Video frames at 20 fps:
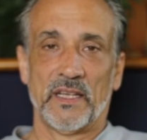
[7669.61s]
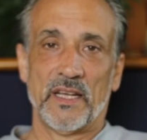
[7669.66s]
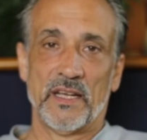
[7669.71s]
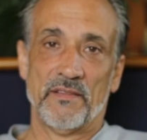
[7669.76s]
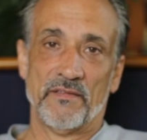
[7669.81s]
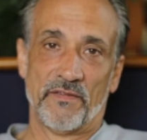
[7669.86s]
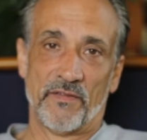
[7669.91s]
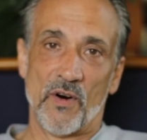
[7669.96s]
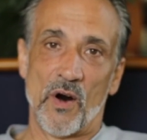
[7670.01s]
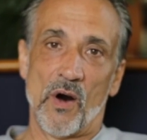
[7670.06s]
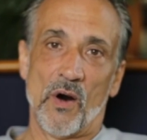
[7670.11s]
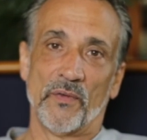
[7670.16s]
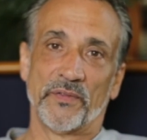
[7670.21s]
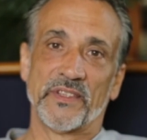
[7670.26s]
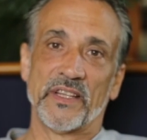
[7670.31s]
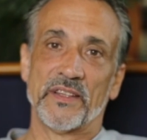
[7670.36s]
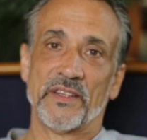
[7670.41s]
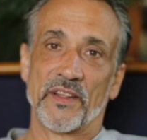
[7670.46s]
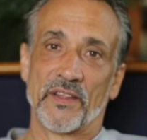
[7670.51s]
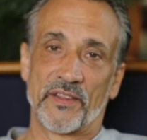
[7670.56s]

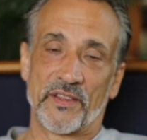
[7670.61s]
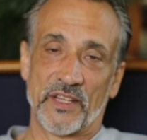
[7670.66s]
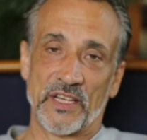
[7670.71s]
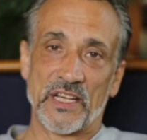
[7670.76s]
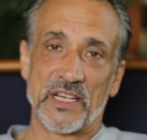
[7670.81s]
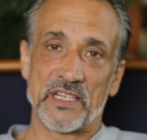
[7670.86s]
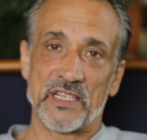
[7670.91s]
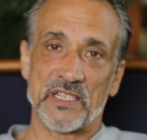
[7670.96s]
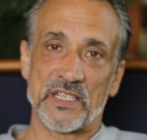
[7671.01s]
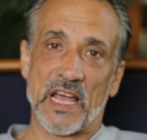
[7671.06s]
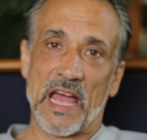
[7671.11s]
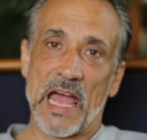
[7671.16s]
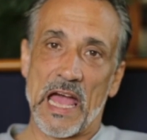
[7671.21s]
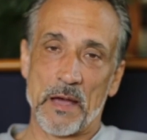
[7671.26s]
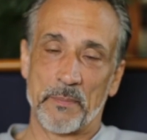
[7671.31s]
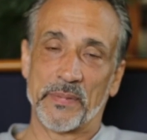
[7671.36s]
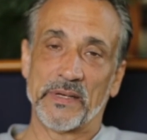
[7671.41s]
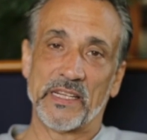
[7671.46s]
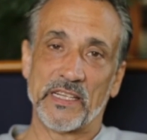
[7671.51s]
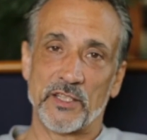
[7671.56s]
involved in the things
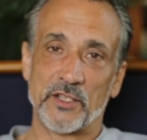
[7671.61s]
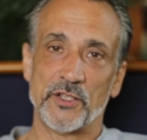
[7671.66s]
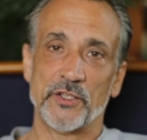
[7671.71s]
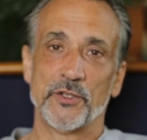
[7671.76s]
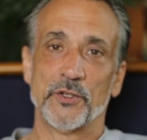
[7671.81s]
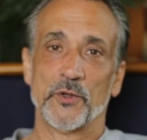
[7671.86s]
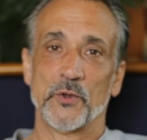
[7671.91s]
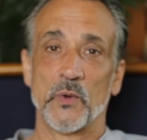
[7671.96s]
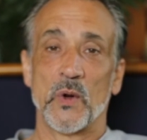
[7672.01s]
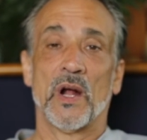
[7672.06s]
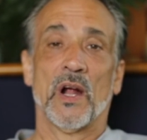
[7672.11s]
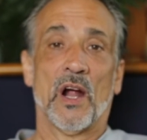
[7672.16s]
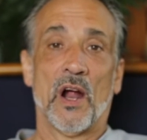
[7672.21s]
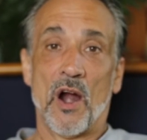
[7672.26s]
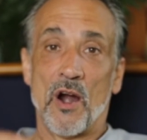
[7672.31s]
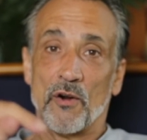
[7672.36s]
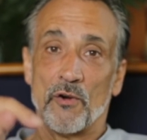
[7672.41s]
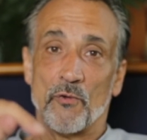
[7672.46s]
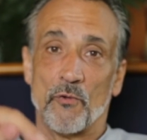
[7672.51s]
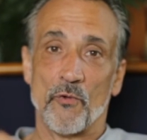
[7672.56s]
happening to you
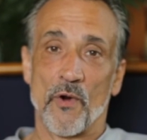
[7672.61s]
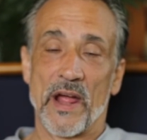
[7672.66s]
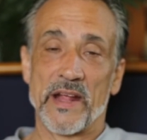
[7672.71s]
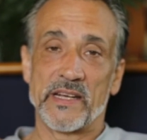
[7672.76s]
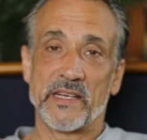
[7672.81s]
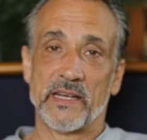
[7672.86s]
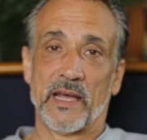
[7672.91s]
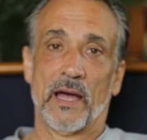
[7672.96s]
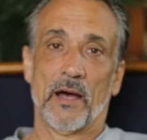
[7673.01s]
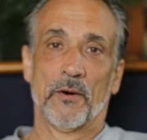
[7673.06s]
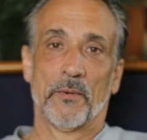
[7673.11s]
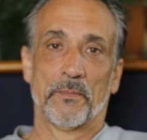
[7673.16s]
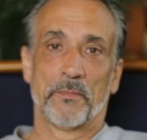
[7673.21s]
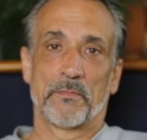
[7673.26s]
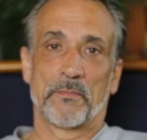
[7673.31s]
right now.